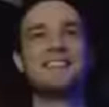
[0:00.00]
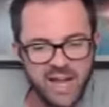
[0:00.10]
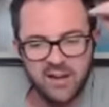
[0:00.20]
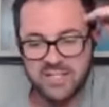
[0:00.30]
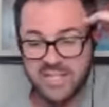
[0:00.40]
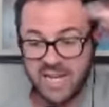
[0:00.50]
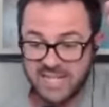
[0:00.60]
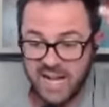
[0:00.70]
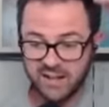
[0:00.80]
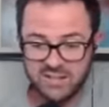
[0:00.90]
it goes
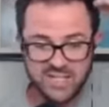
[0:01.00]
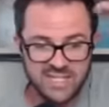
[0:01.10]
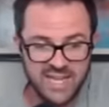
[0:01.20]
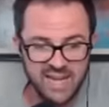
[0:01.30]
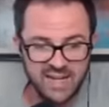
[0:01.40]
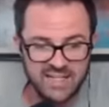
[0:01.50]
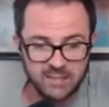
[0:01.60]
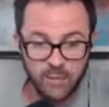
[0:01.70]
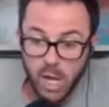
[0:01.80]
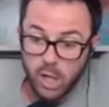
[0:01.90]
Scientology,
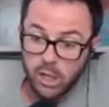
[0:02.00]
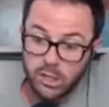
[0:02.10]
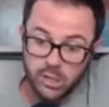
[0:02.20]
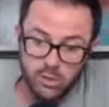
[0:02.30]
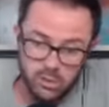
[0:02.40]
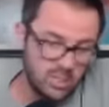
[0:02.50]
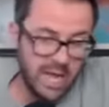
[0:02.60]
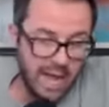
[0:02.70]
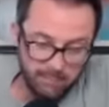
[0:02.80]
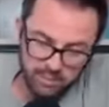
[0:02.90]
Satanism, huge
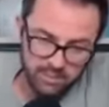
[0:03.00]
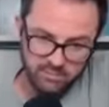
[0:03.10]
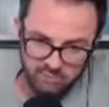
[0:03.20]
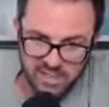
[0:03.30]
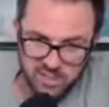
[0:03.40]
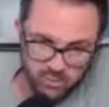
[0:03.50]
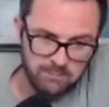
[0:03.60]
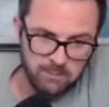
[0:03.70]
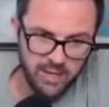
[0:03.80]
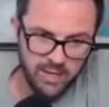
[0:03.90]
gap, right?
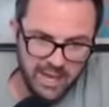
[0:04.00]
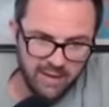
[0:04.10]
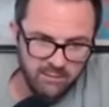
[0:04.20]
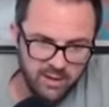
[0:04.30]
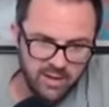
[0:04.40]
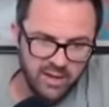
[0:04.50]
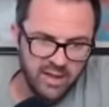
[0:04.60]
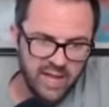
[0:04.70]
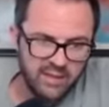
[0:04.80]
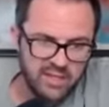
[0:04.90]
20 point gap.
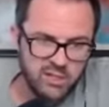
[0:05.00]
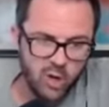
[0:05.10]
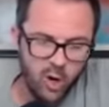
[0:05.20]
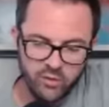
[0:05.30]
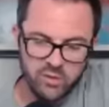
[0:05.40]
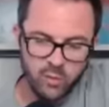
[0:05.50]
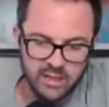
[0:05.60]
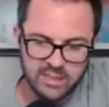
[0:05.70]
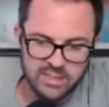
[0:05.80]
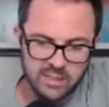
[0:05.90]
And then Jehovah's
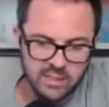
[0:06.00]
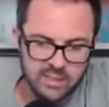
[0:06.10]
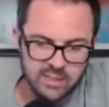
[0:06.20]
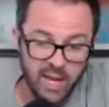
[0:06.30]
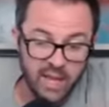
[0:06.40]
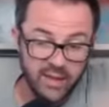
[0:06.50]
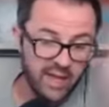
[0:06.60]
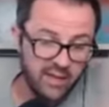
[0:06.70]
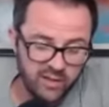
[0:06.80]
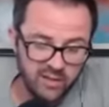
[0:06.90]
Witnesses, and then
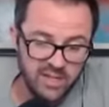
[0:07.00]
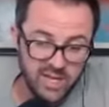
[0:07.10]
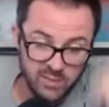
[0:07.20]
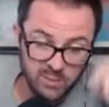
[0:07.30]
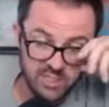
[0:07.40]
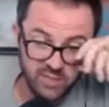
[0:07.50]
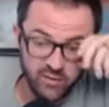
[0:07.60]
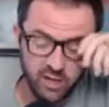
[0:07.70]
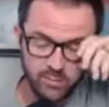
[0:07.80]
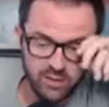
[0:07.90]
FLDS, which is the
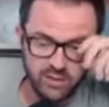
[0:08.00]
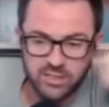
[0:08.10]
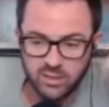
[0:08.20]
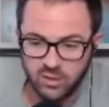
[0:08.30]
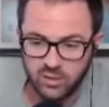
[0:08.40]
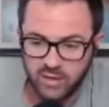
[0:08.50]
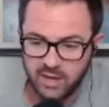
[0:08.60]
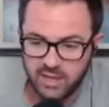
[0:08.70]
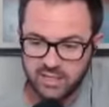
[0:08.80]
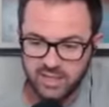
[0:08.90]
fundamentalist
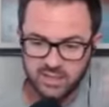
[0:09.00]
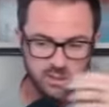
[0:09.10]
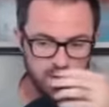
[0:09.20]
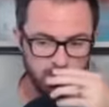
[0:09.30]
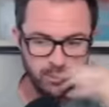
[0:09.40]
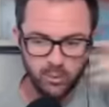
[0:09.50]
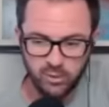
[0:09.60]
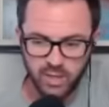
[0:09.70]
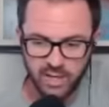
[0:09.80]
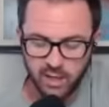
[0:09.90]
Latter Day Saints. Those are the people
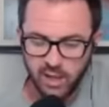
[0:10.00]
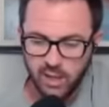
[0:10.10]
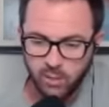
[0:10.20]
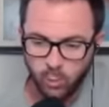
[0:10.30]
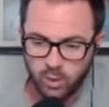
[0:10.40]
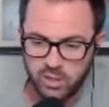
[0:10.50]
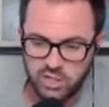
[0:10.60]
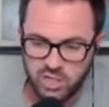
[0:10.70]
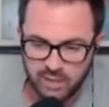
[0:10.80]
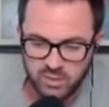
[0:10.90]
who like Warren
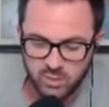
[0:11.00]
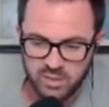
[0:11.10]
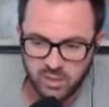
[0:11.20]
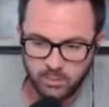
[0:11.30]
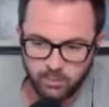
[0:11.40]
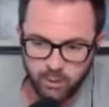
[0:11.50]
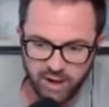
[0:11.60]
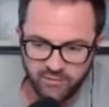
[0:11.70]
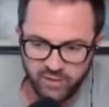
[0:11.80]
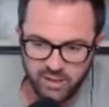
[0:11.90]
Jeffs was their
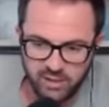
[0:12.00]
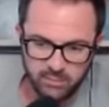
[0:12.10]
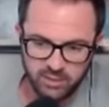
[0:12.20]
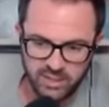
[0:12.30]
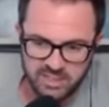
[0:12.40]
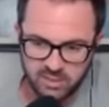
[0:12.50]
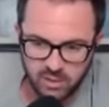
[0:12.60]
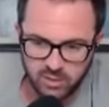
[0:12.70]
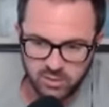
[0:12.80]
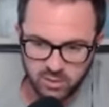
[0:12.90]
prophet, and he molested
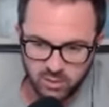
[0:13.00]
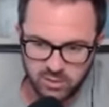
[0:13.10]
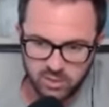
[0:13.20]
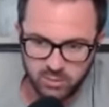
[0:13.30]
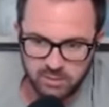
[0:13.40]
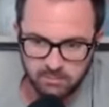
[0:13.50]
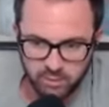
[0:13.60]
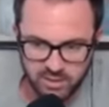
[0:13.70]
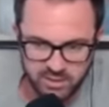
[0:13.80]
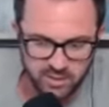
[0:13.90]
all those girls and went to
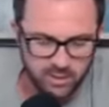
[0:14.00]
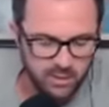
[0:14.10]
prison. Right.